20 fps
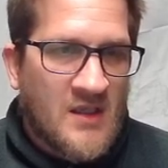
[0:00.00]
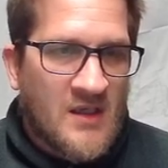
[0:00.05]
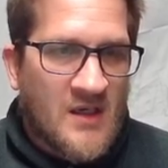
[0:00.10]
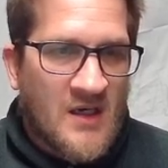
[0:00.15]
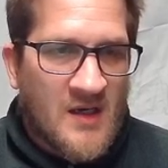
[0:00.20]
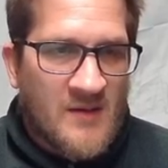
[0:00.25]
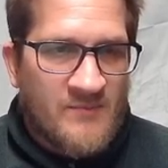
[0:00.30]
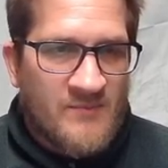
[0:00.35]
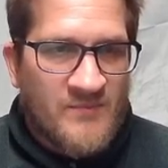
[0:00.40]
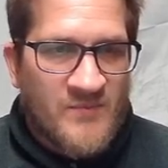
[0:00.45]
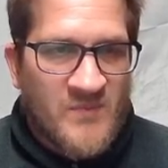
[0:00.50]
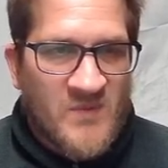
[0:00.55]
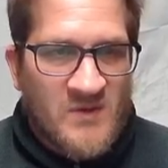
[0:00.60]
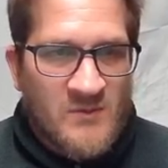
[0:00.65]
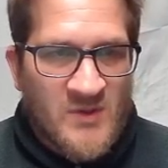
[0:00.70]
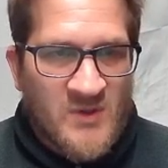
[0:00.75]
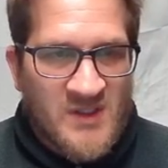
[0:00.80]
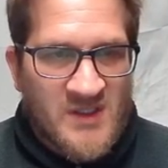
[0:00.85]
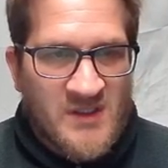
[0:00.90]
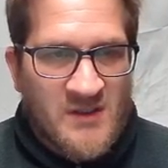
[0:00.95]
um,
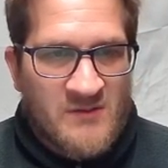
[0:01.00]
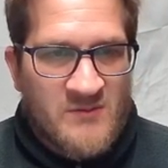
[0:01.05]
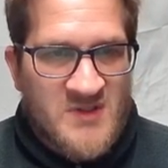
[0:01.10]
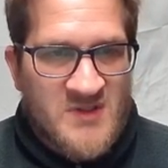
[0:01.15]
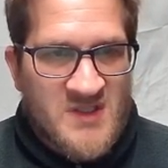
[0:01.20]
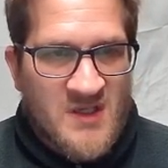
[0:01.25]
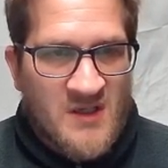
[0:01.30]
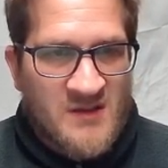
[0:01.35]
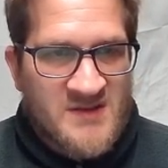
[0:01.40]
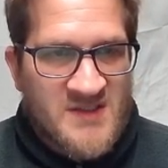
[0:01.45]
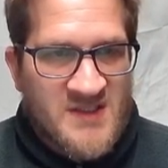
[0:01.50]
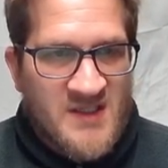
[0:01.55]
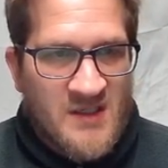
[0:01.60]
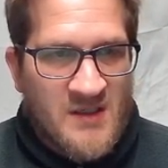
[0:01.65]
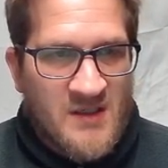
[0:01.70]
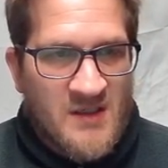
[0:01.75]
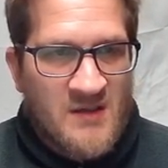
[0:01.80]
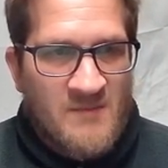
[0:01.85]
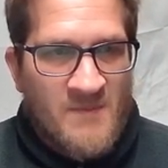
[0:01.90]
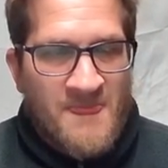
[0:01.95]
really good results
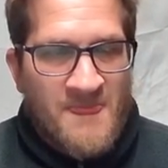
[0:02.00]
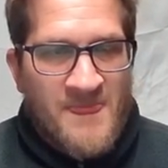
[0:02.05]
here